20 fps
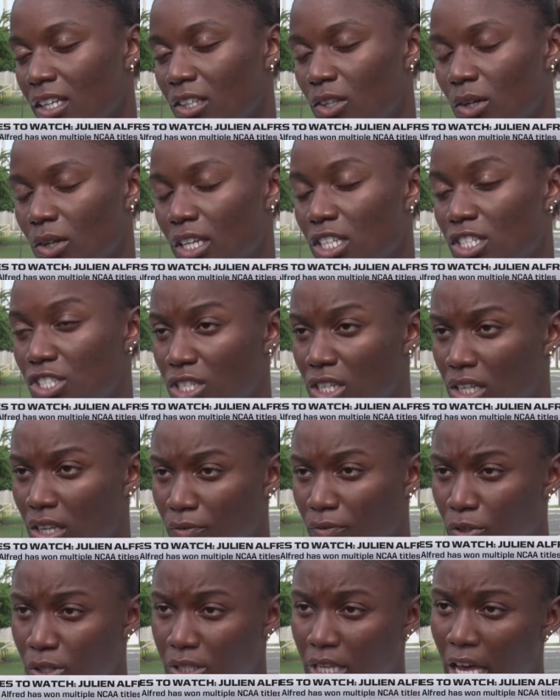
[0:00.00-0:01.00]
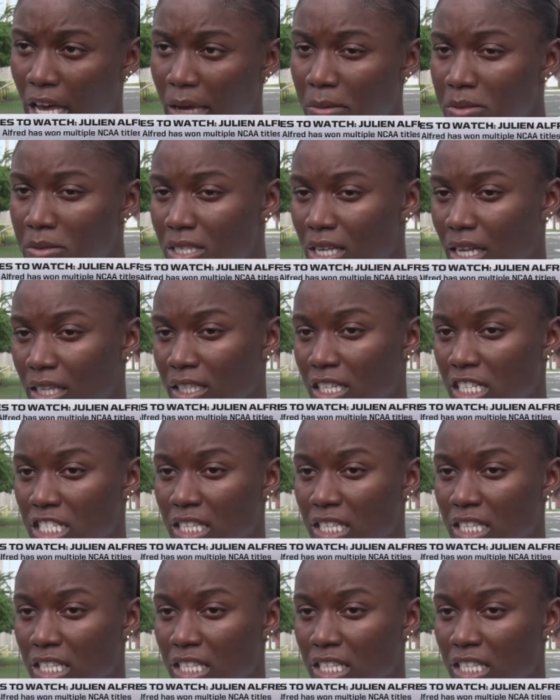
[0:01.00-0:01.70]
you know, injured a few times, and